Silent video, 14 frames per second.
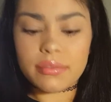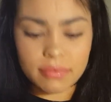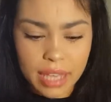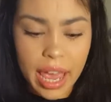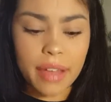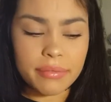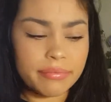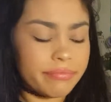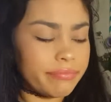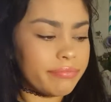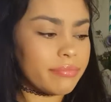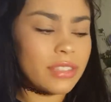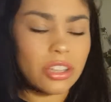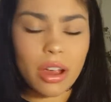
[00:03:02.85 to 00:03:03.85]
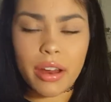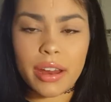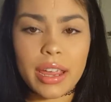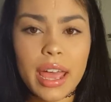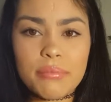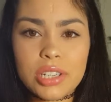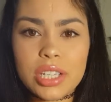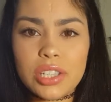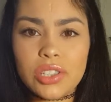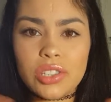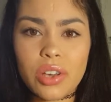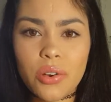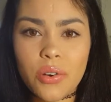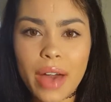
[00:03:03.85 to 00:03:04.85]
Yeah, sorry, I'm just
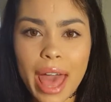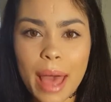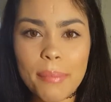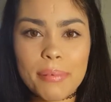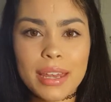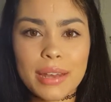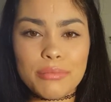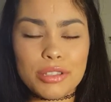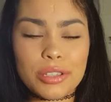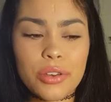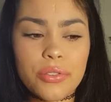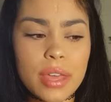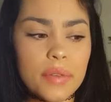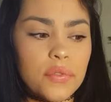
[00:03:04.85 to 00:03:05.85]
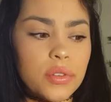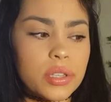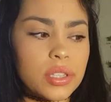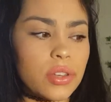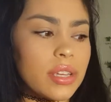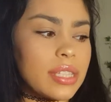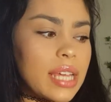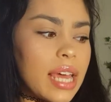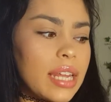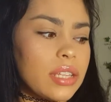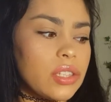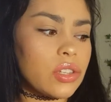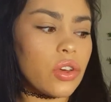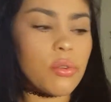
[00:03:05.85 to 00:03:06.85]
so happy and I'm so thankful, so
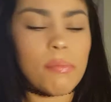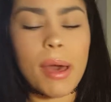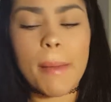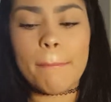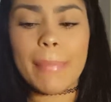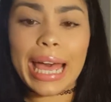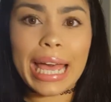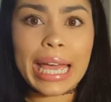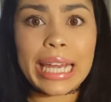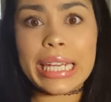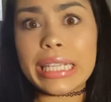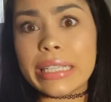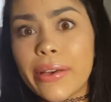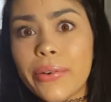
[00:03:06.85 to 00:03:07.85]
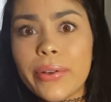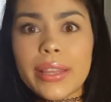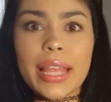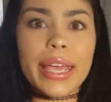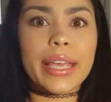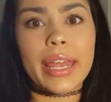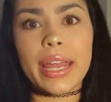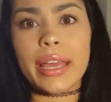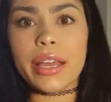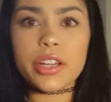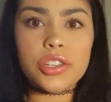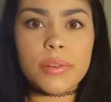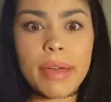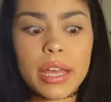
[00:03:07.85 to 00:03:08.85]
excited, so my mind is going like at
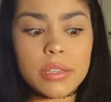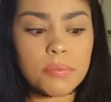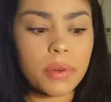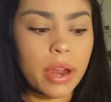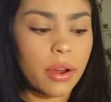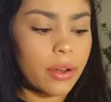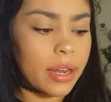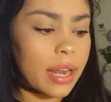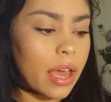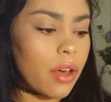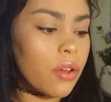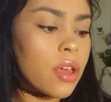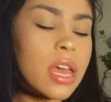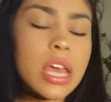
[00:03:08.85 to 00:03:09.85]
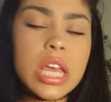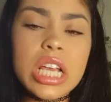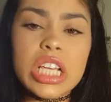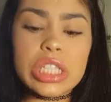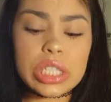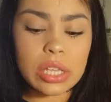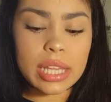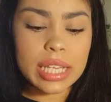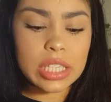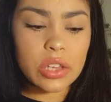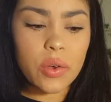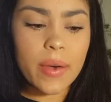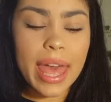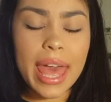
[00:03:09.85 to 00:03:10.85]
100 miles per hour right now. So let's
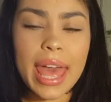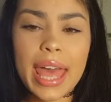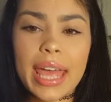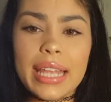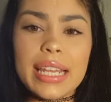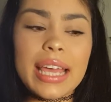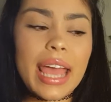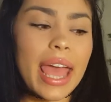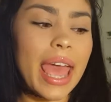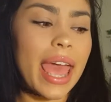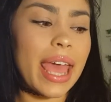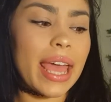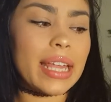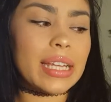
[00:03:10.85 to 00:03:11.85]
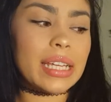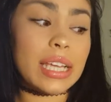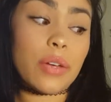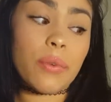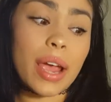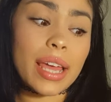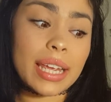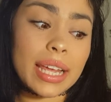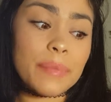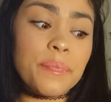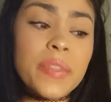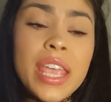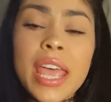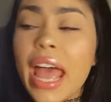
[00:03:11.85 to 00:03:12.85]
go ahead and get right in.
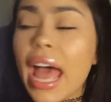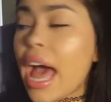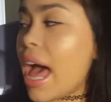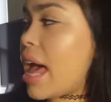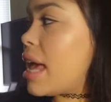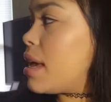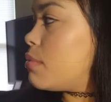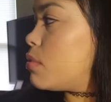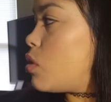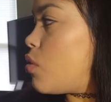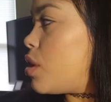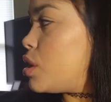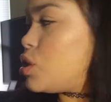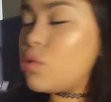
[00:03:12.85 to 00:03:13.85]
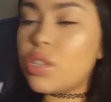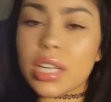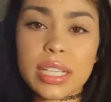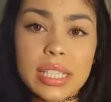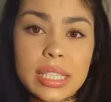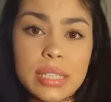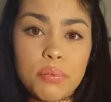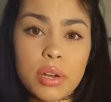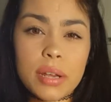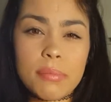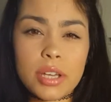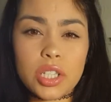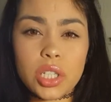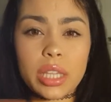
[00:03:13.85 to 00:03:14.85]
I am going to just pretty
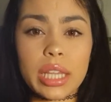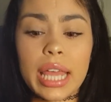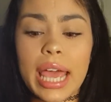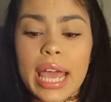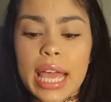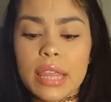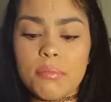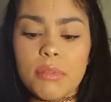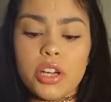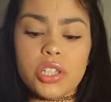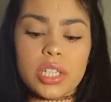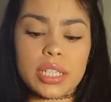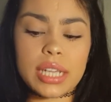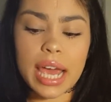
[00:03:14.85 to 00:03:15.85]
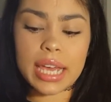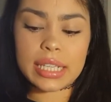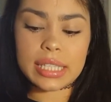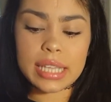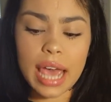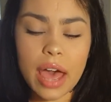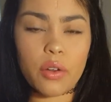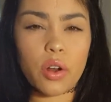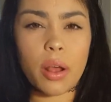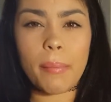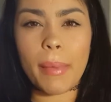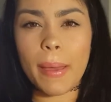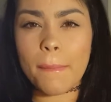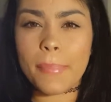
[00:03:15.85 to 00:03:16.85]
much lay the merchandise out
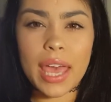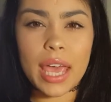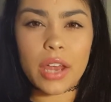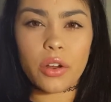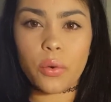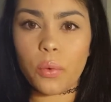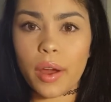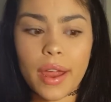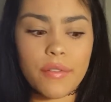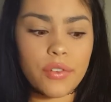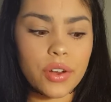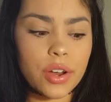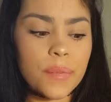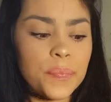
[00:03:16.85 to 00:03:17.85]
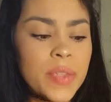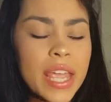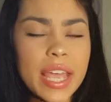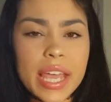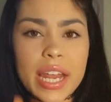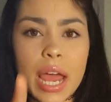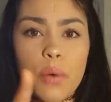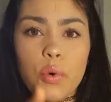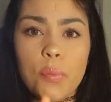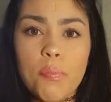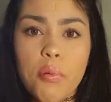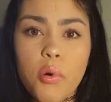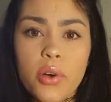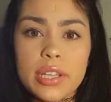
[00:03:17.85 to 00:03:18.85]
on my bed or wherever, and I
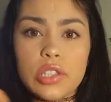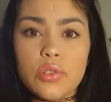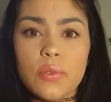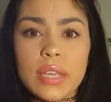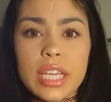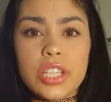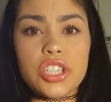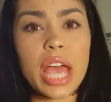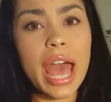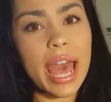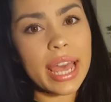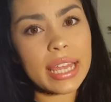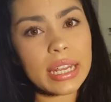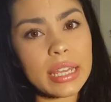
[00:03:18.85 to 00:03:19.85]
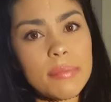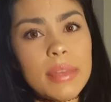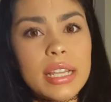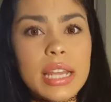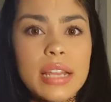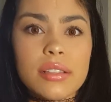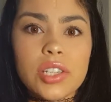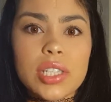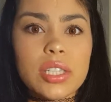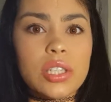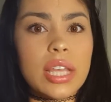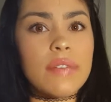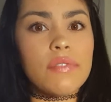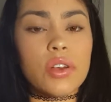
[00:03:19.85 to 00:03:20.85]
will point to each item and
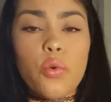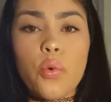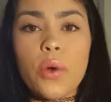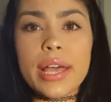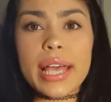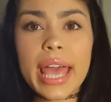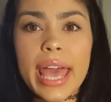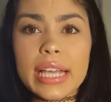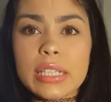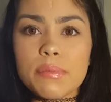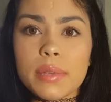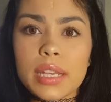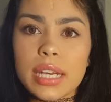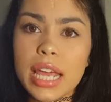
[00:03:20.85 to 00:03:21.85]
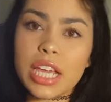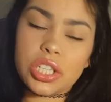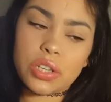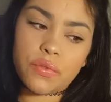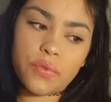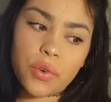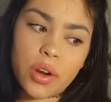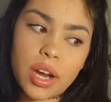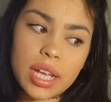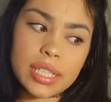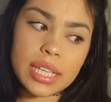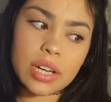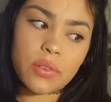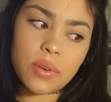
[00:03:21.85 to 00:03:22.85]
just give a quick explanation for it,
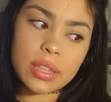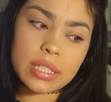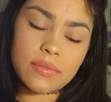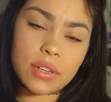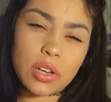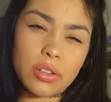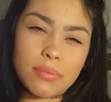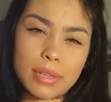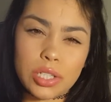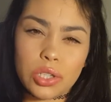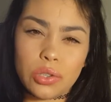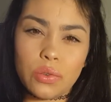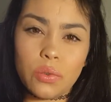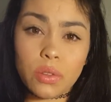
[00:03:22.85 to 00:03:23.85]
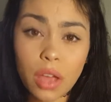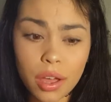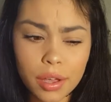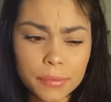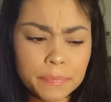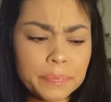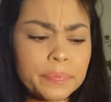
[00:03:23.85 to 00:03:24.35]
because I don't want this video to be too long.